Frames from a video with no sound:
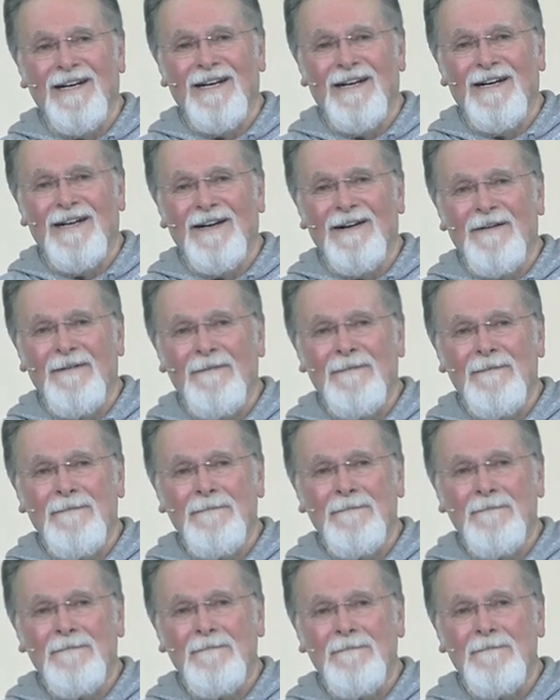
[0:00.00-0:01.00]

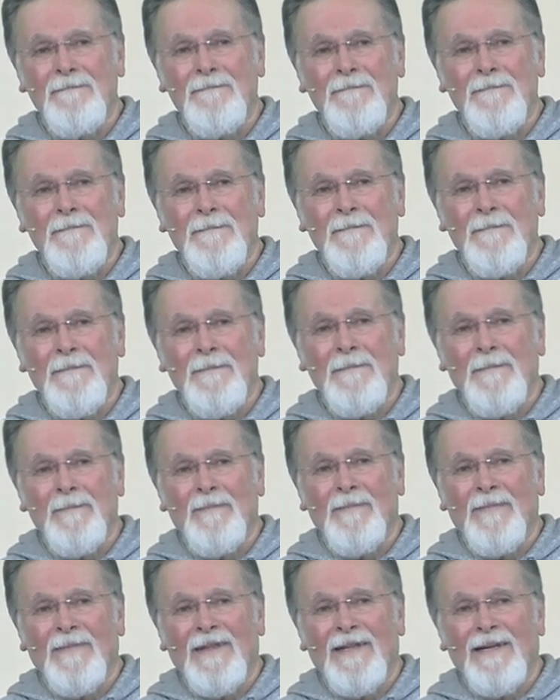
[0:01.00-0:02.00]

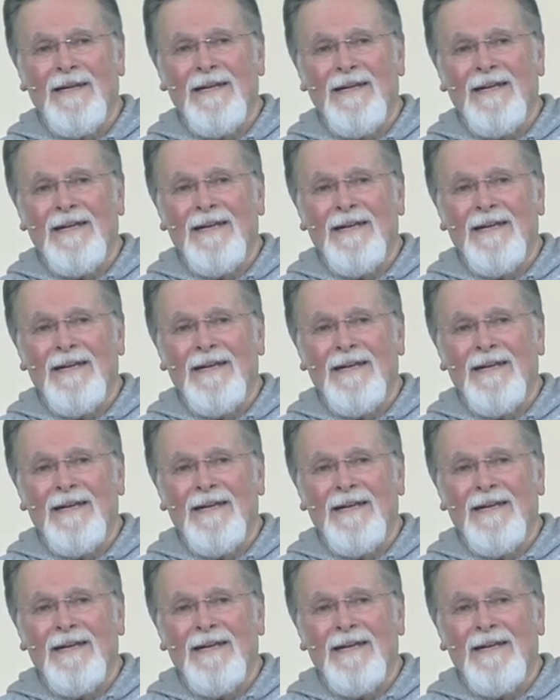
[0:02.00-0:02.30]
Nothing is said.